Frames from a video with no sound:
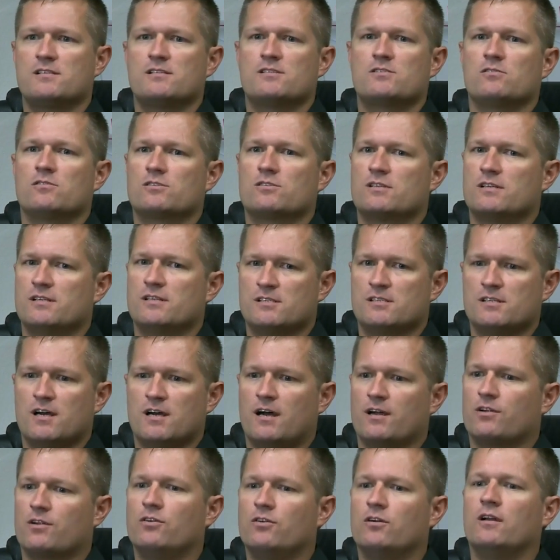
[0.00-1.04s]
This looks is
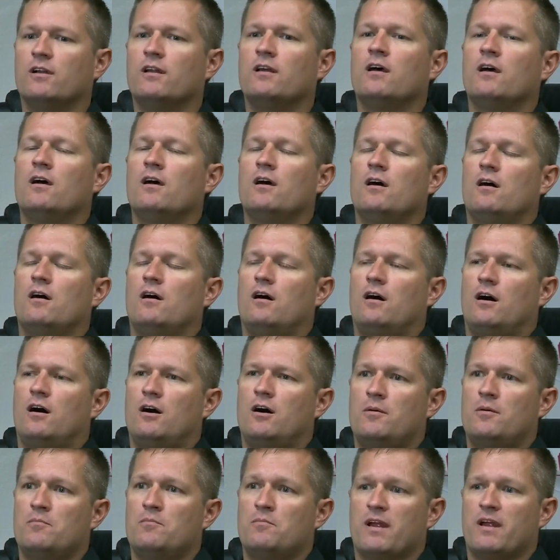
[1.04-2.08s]
not good,
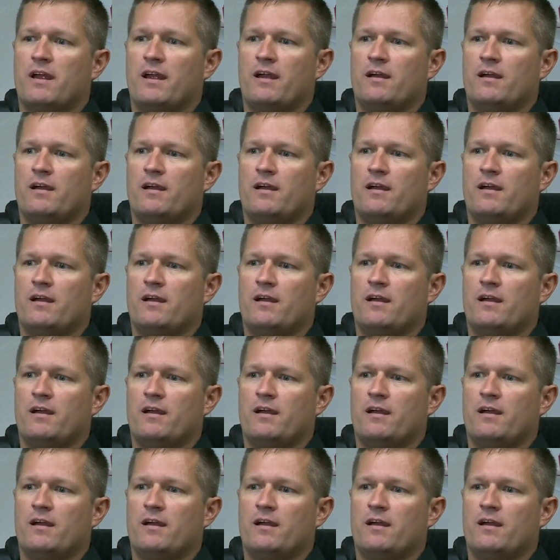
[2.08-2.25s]
um,